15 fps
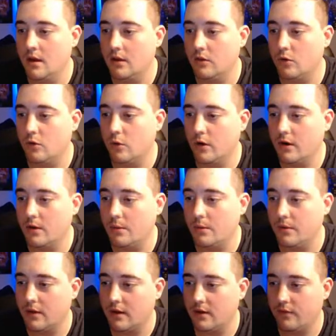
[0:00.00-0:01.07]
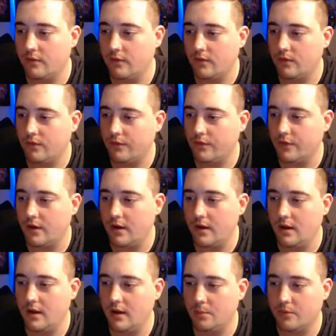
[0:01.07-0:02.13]
Torque with a gift for
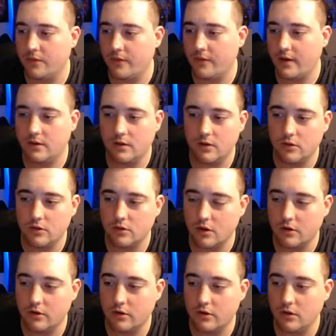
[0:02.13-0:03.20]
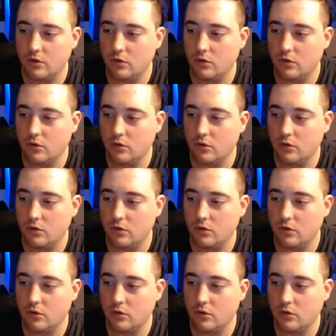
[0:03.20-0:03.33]
improvised construction.